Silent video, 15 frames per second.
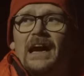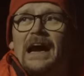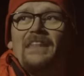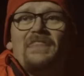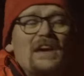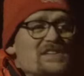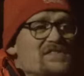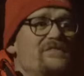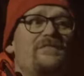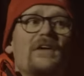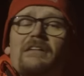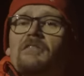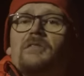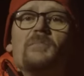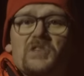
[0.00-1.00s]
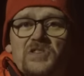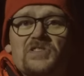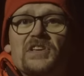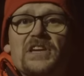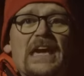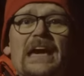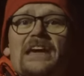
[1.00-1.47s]
And that's very much
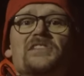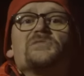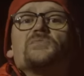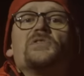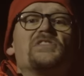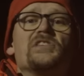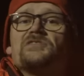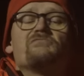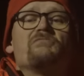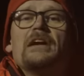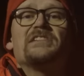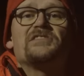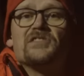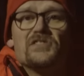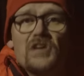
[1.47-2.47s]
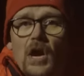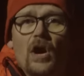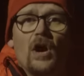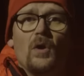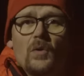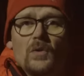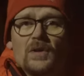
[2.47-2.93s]
the case with this race as a
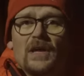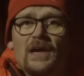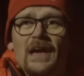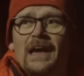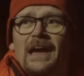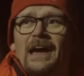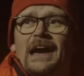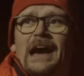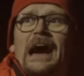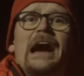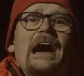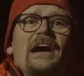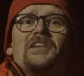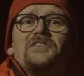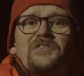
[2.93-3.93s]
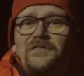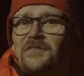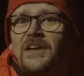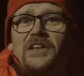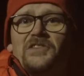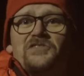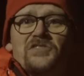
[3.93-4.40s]
whole. Had
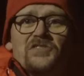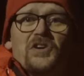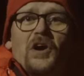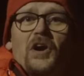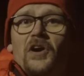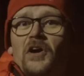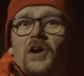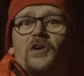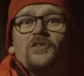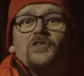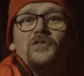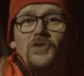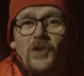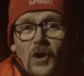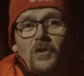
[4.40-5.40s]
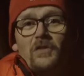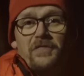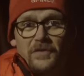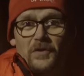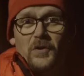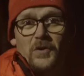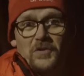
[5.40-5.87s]
Phil and Scott not
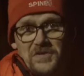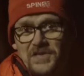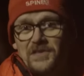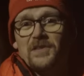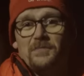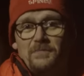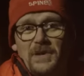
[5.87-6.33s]
thought that